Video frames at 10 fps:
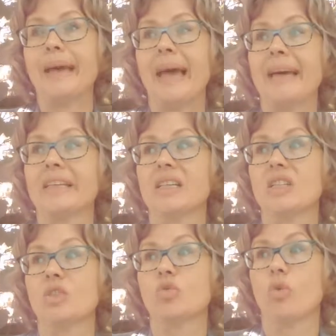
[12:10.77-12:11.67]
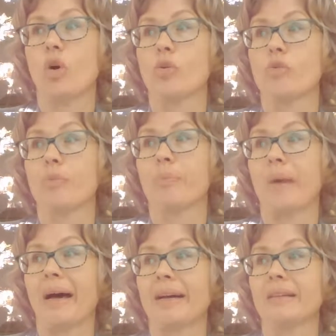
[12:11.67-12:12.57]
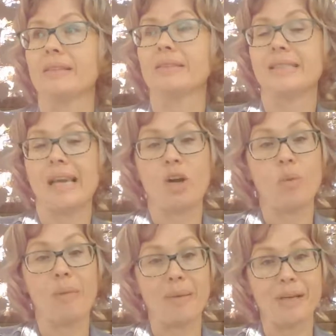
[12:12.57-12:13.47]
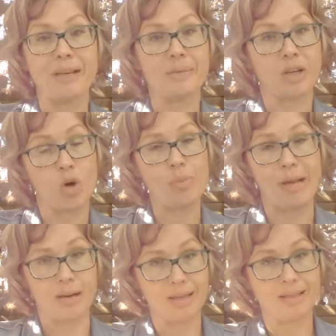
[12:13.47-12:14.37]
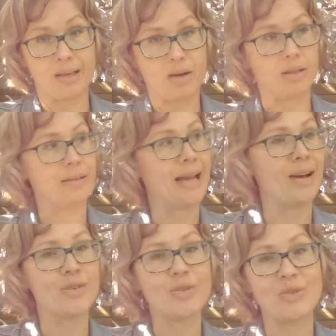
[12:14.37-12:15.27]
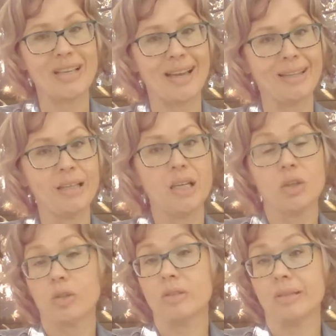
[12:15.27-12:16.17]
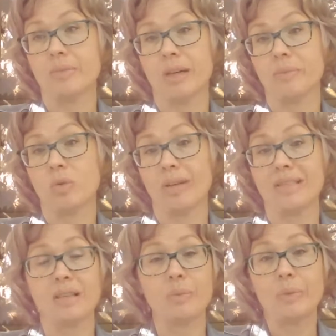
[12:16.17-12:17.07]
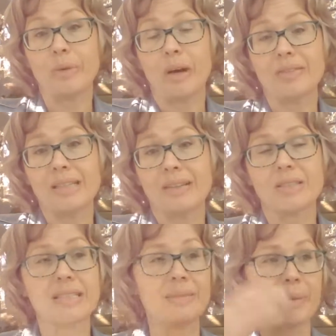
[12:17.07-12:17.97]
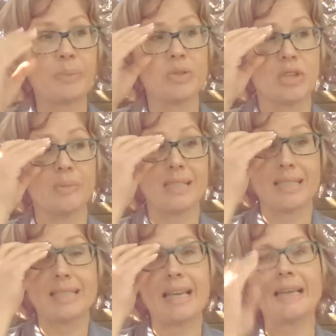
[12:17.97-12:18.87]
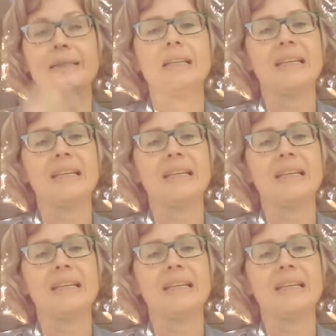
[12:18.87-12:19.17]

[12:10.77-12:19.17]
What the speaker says: and he drove my day home mama, co-parent, as I call her now, Suzanne, sometimes crazy. And we would often have to team up with Thomas and say,